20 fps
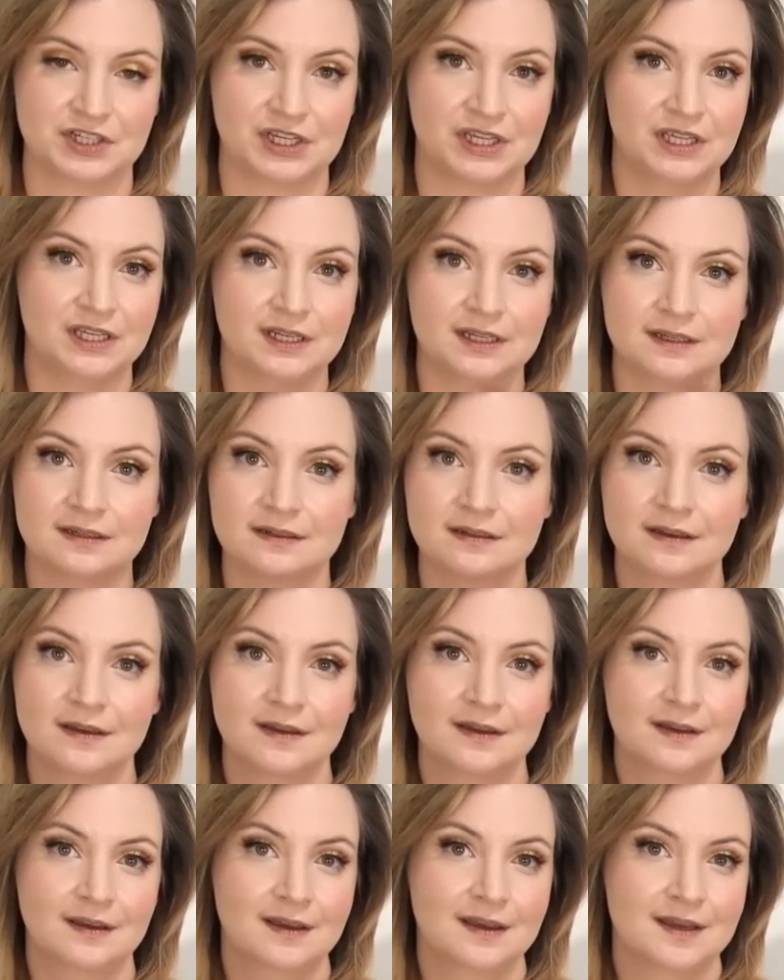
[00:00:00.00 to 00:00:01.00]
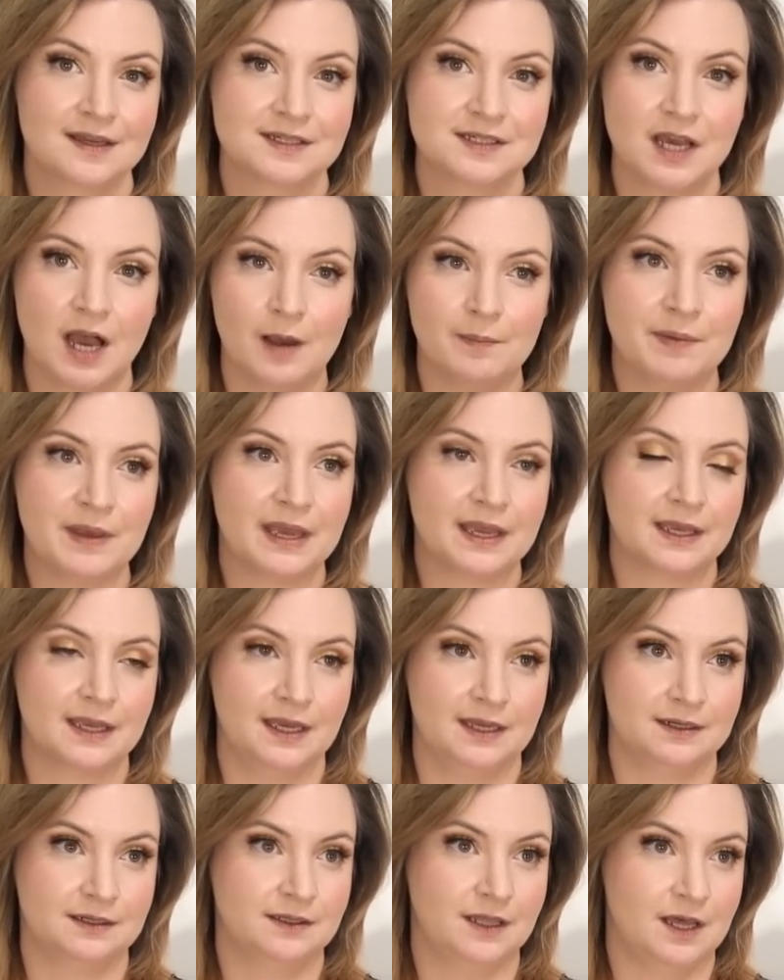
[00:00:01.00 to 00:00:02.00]
a heated topic
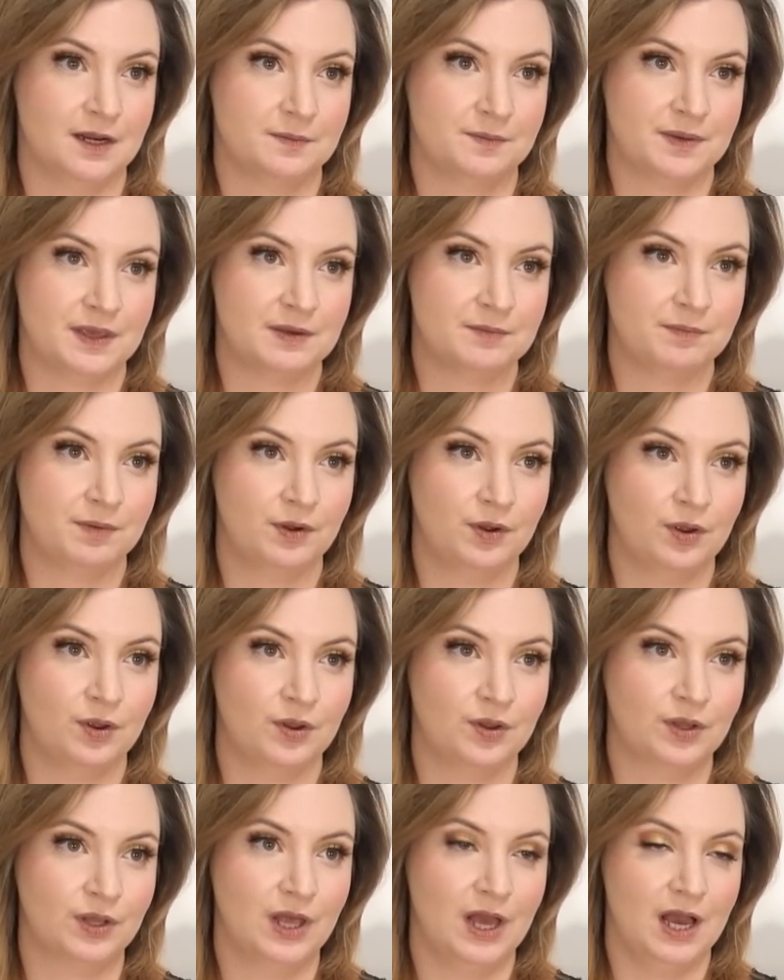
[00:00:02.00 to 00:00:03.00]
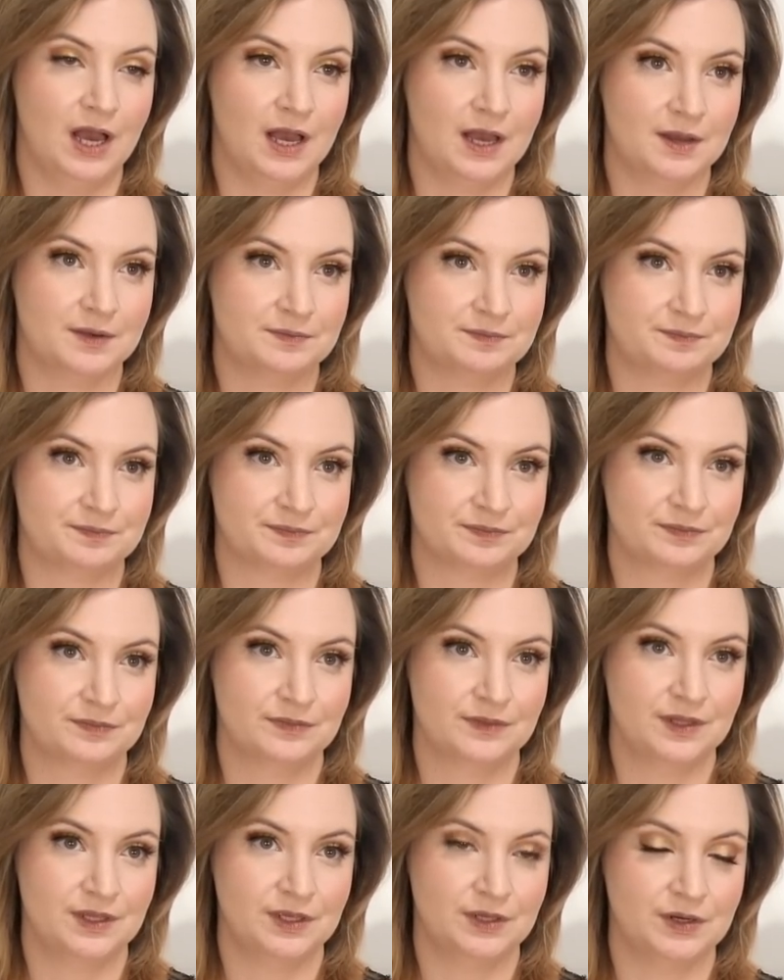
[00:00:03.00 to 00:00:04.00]
and a lot of people, um,
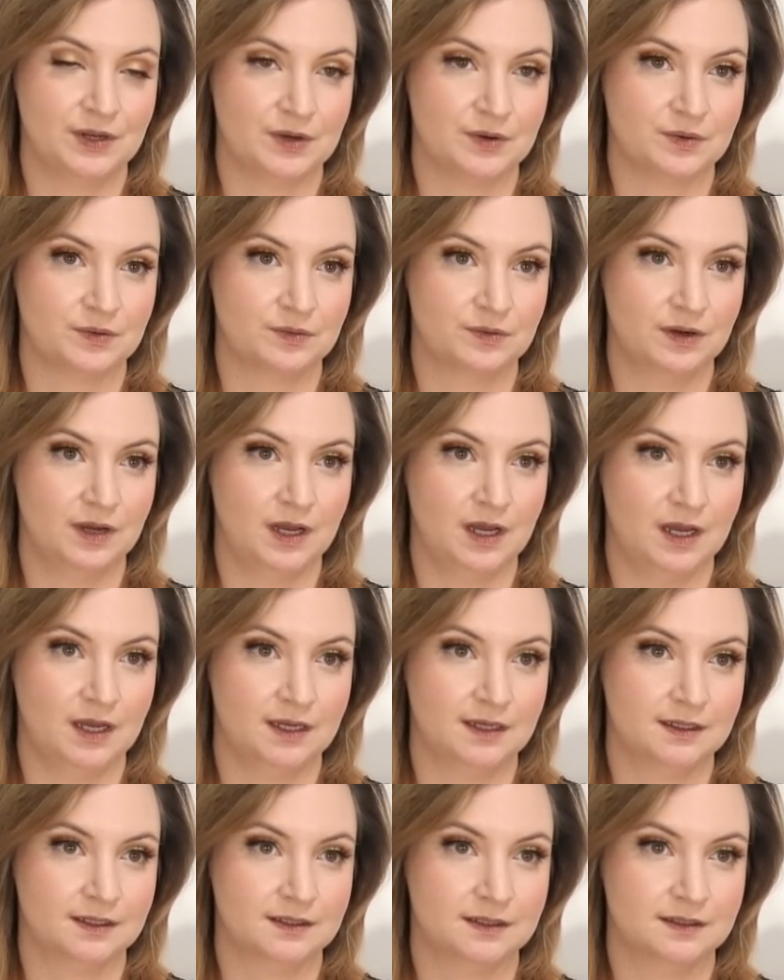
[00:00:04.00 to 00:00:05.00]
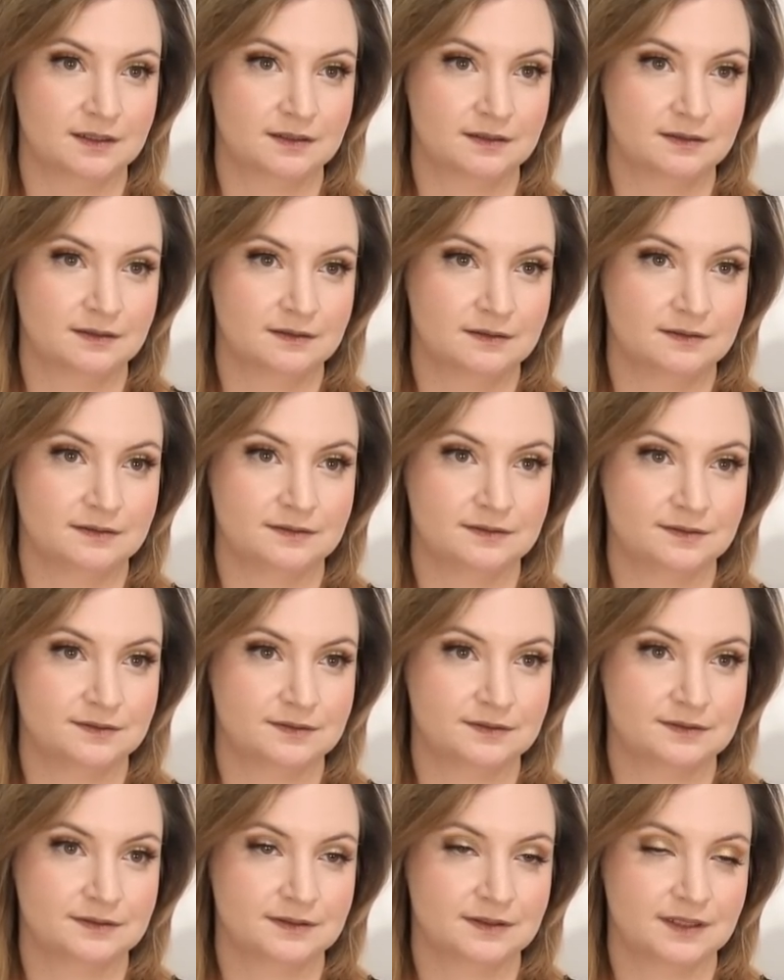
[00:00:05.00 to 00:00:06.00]
you know, uh,
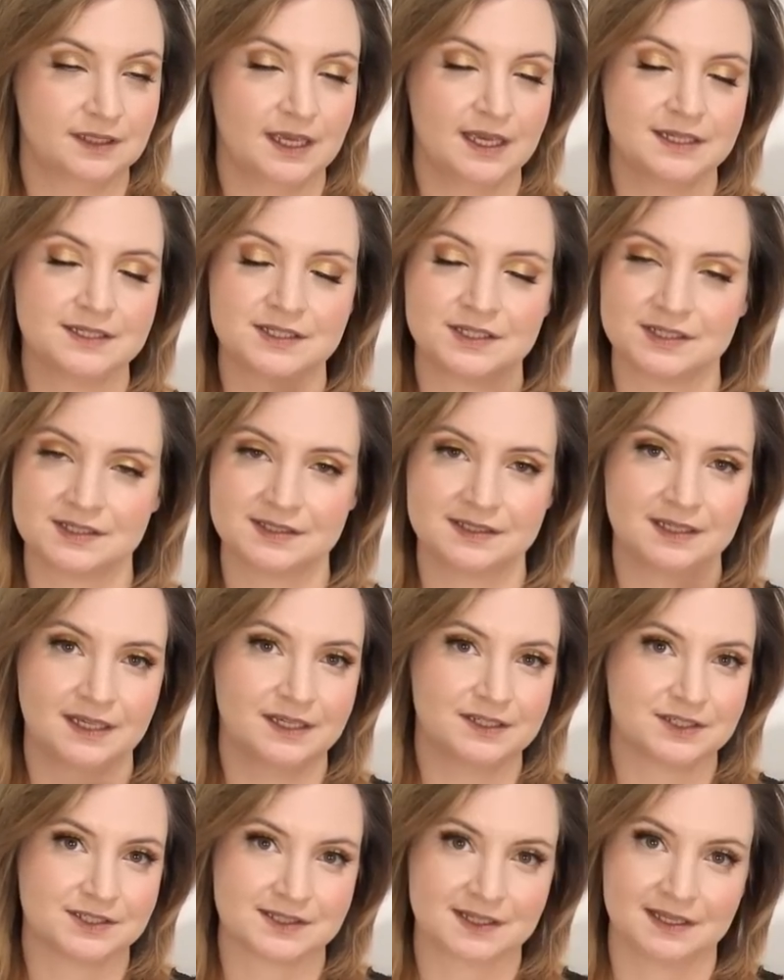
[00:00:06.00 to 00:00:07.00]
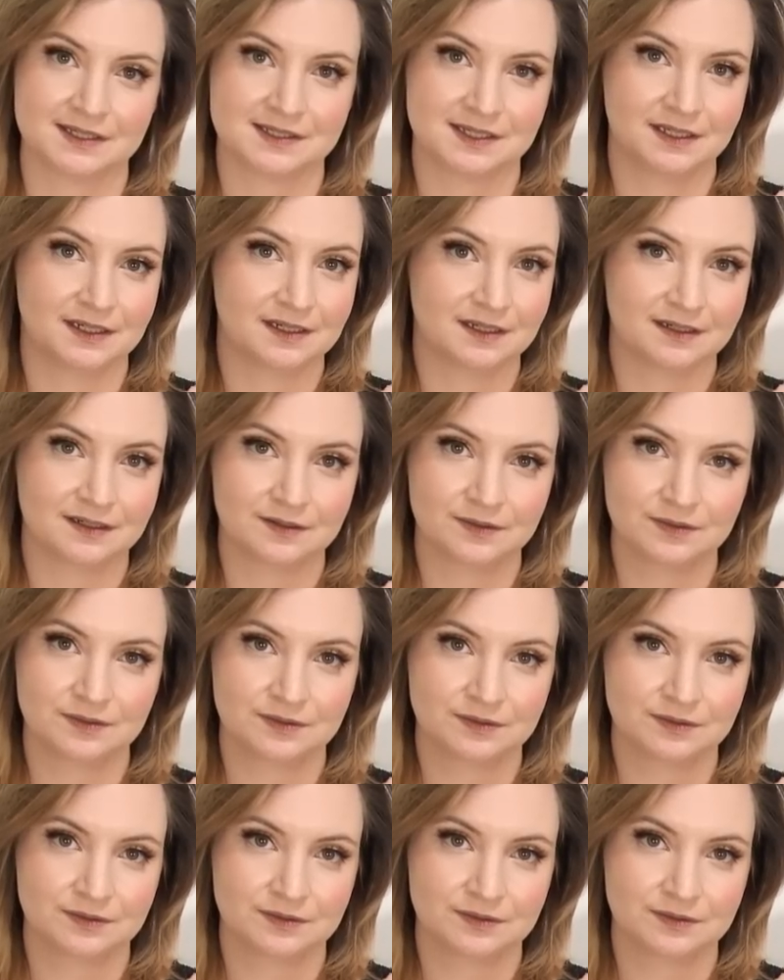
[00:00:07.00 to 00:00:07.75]
it's just, it just gets heated.